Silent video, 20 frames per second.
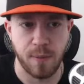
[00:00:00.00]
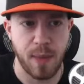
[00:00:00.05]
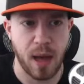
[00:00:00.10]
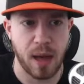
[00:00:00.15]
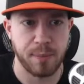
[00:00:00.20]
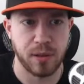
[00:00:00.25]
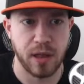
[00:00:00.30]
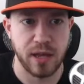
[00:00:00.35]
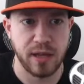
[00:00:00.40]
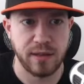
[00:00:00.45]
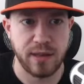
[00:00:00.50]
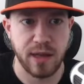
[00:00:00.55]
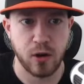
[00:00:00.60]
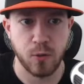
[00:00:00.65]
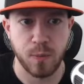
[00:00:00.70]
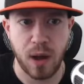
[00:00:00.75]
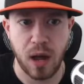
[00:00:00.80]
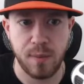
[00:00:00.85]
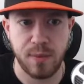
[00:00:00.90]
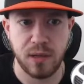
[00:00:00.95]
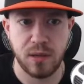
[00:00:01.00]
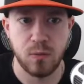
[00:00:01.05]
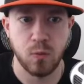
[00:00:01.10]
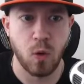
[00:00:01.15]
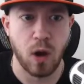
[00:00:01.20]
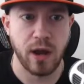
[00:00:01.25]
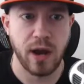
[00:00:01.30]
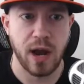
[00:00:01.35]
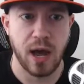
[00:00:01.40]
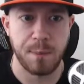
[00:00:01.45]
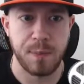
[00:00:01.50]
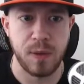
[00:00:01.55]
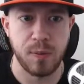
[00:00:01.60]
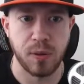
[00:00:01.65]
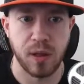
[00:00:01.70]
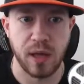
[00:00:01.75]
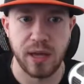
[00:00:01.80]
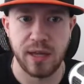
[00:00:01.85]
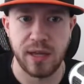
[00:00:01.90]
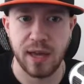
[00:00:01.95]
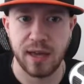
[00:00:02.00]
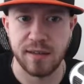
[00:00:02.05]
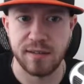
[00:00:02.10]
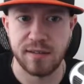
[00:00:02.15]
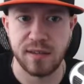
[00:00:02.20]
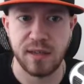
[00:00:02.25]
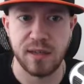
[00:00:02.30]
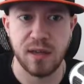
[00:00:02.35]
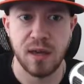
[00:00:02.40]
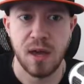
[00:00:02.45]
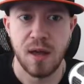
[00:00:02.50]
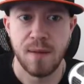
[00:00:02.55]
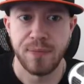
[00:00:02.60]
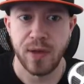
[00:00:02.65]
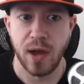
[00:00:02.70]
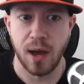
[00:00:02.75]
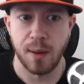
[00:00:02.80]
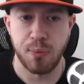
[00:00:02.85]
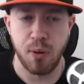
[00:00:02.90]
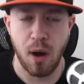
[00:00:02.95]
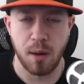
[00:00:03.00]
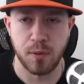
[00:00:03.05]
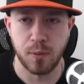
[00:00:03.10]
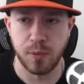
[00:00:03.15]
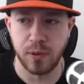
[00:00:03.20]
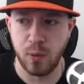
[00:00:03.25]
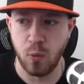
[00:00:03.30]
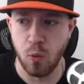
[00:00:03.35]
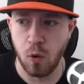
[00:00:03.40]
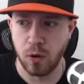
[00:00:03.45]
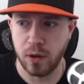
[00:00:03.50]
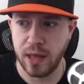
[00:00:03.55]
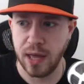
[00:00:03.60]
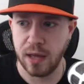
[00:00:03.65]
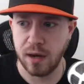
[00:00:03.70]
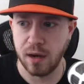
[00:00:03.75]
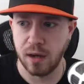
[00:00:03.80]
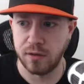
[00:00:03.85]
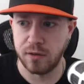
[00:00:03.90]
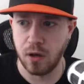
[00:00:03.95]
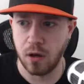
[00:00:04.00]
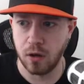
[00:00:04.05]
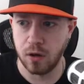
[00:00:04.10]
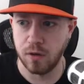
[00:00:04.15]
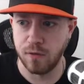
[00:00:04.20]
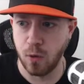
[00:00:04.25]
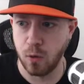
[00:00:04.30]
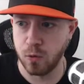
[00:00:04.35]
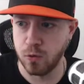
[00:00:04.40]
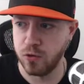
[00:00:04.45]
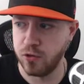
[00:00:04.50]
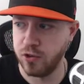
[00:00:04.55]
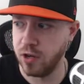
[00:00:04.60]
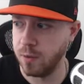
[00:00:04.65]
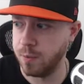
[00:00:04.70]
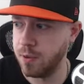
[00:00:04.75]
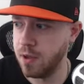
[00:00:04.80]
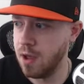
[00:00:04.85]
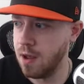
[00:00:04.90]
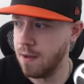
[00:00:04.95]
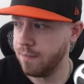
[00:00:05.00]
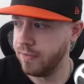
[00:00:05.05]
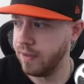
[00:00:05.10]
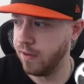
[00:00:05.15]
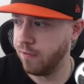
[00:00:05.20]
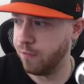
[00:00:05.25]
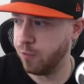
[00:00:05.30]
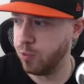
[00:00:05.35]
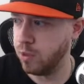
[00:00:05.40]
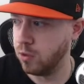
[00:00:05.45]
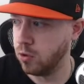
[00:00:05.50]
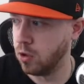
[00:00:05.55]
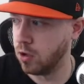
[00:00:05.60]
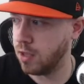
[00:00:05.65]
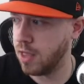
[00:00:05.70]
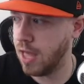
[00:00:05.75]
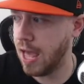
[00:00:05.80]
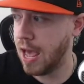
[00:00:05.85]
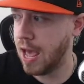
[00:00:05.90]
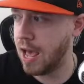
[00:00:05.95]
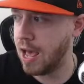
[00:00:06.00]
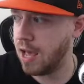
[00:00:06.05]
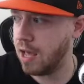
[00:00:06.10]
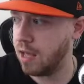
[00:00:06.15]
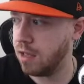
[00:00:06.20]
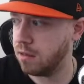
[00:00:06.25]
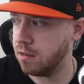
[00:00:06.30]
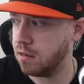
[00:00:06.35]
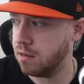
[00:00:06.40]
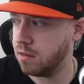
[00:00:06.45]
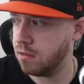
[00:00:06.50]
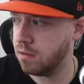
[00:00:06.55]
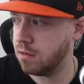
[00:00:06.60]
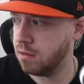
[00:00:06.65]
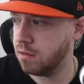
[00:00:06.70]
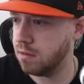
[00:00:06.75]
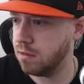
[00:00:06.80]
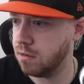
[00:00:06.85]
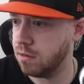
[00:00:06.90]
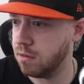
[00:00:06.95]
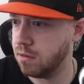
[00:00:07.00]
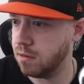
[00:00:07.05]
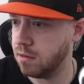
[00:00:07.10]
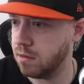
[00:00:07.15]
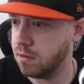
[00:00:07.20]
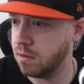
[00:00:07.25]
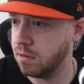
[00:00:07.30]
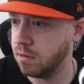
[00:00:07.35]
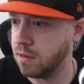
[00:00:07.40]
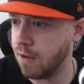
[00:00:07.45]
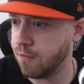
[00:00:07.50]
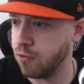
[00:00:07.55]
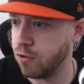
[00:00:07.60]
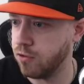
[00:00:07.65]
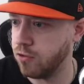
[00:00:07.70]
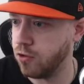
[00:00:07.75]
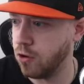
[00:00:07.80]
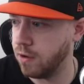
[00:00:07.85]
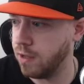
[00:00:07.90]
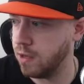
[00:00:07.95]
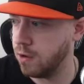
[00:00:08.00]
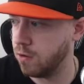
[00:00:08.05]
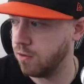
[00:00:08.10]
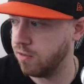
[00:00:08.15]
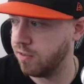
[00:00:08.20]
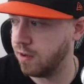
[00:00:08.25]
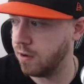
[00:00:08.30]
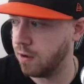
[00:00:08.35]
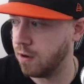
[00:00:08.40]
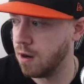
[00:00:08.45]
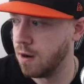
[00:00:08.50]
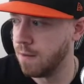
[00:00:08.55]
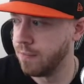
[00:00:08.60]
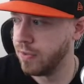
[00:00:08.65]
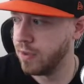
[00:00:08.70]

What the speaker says: not playing Tanner Bybee, why not be playing KC? Probably won't get a ton of ownership. If we look at leverage on hitters here,